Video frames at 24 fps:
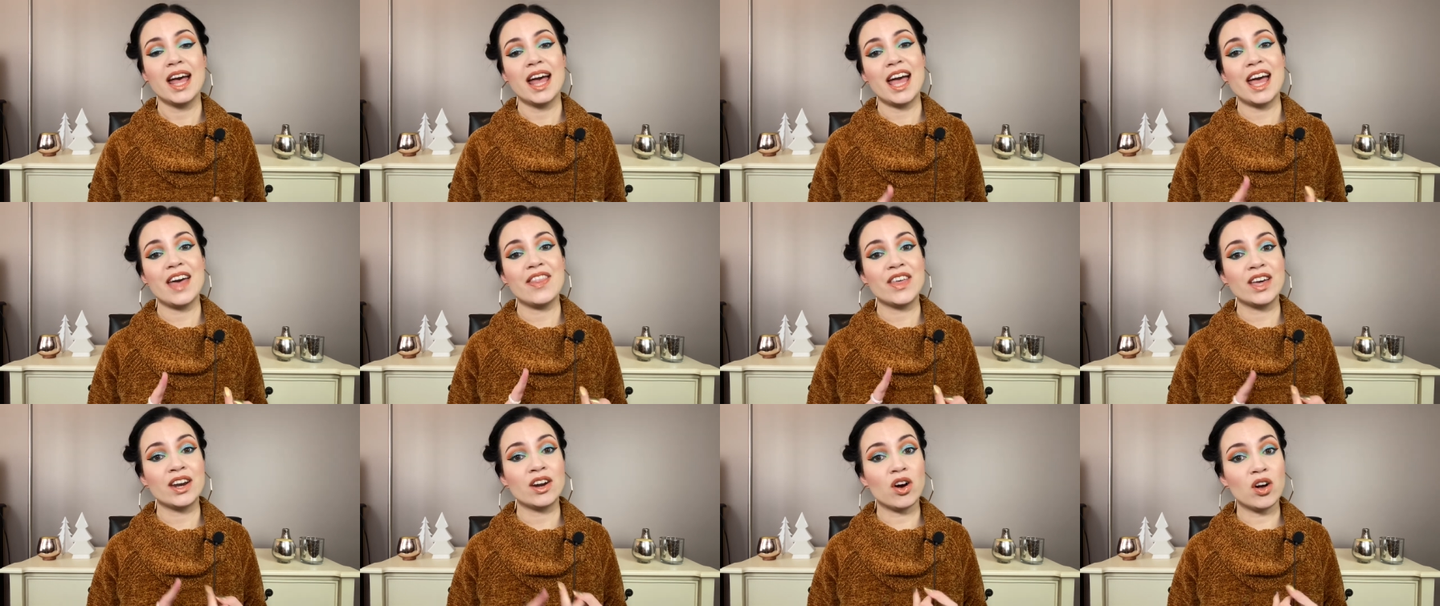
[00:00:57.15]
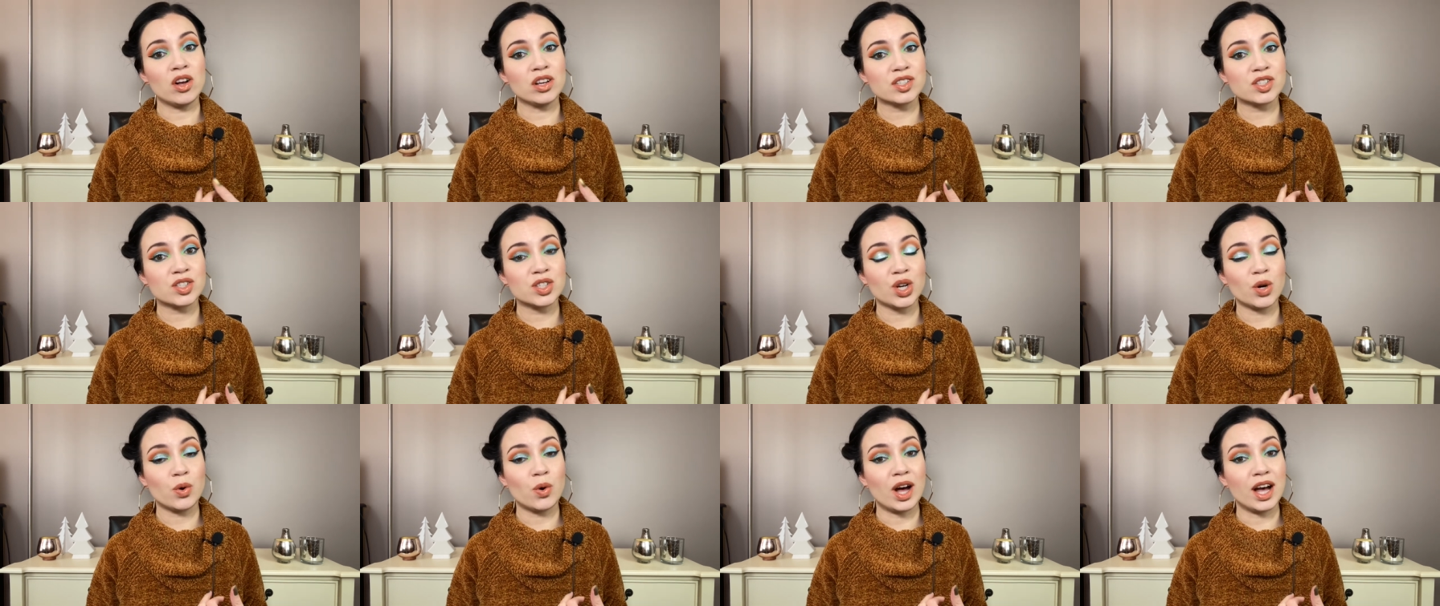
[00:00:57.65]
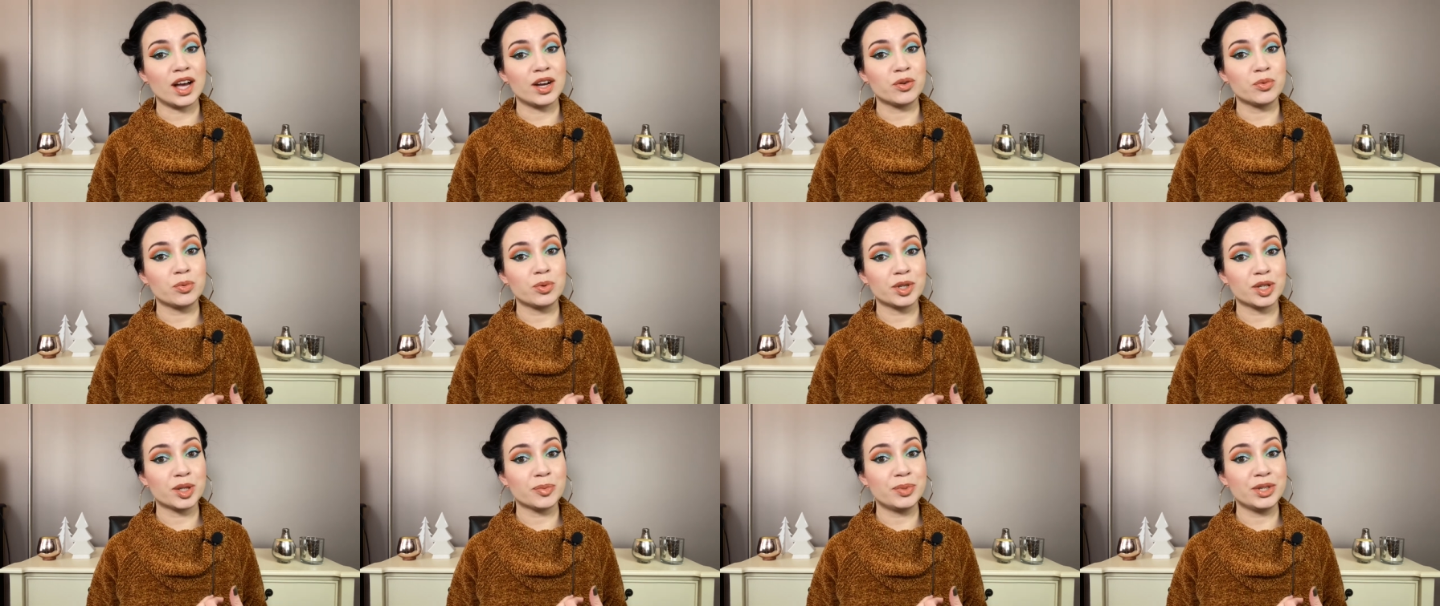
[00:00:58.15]
and then also I
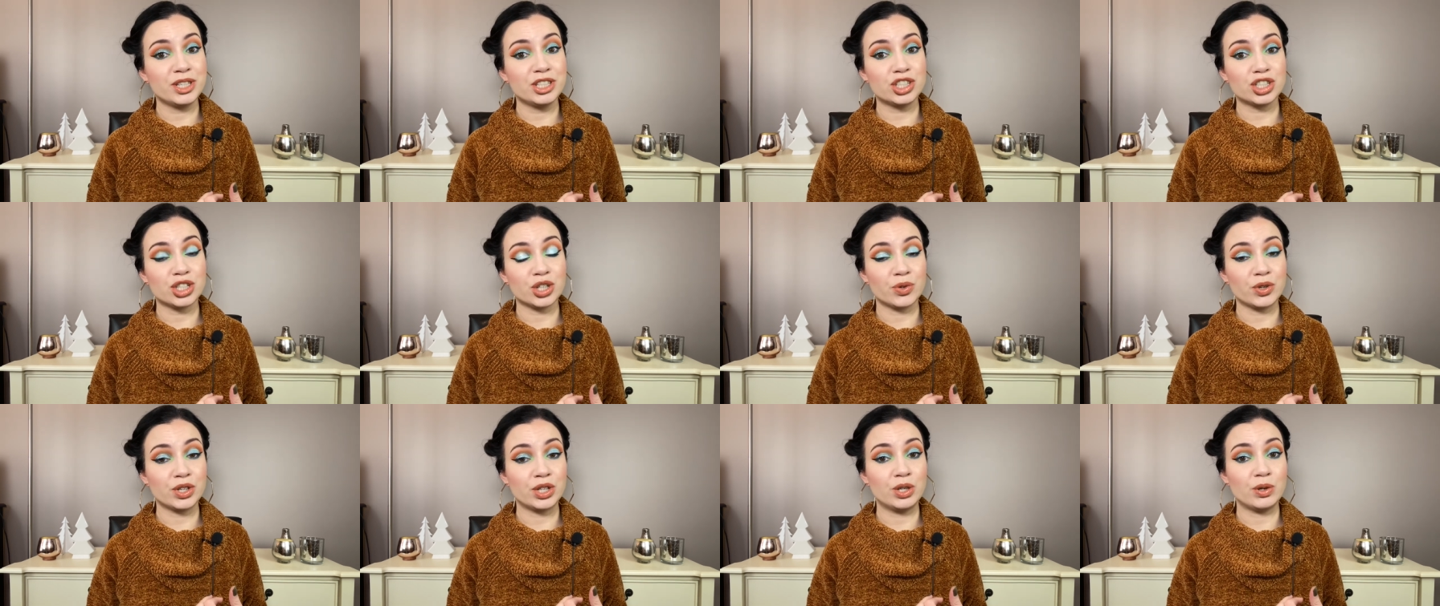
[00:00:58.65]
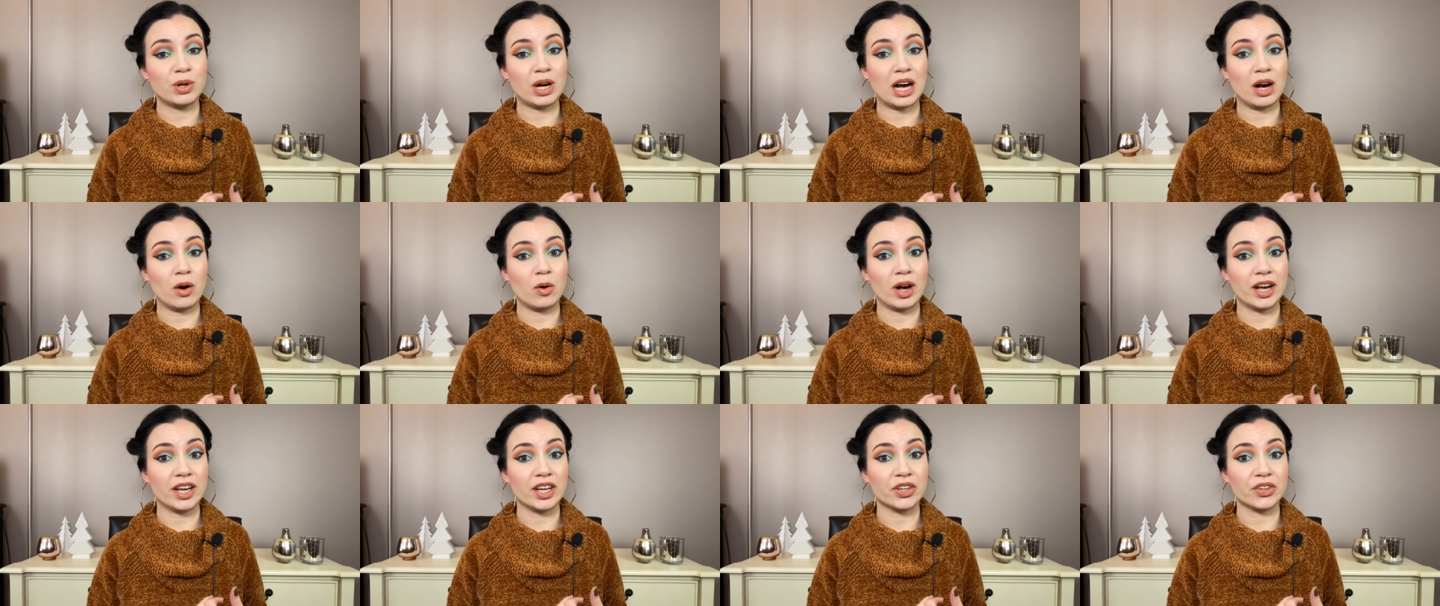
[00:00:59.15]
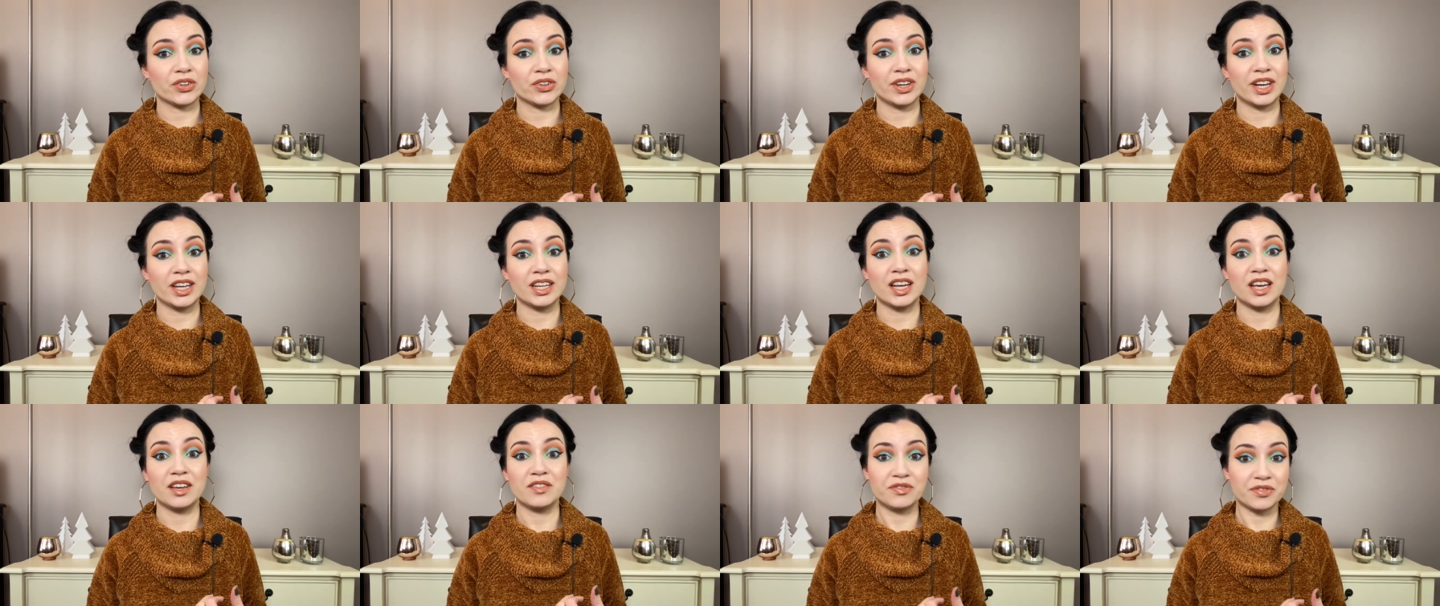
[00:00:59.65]
will be showing you how I
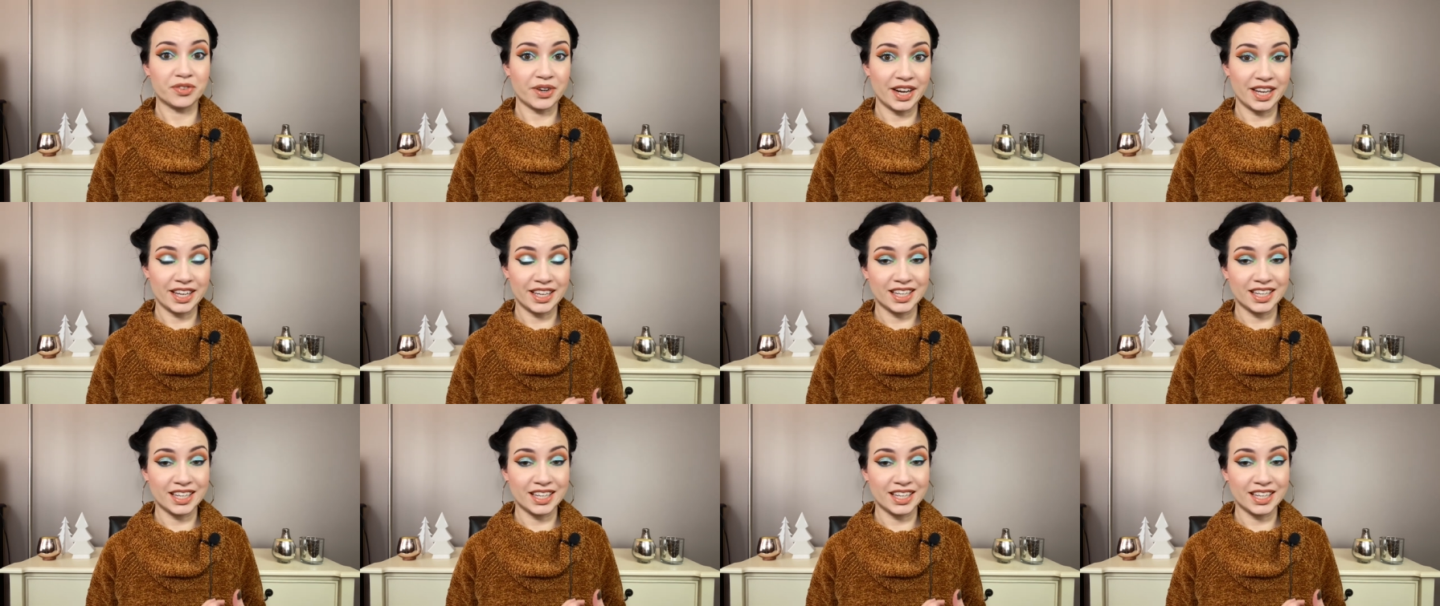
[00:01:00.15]
create a Franken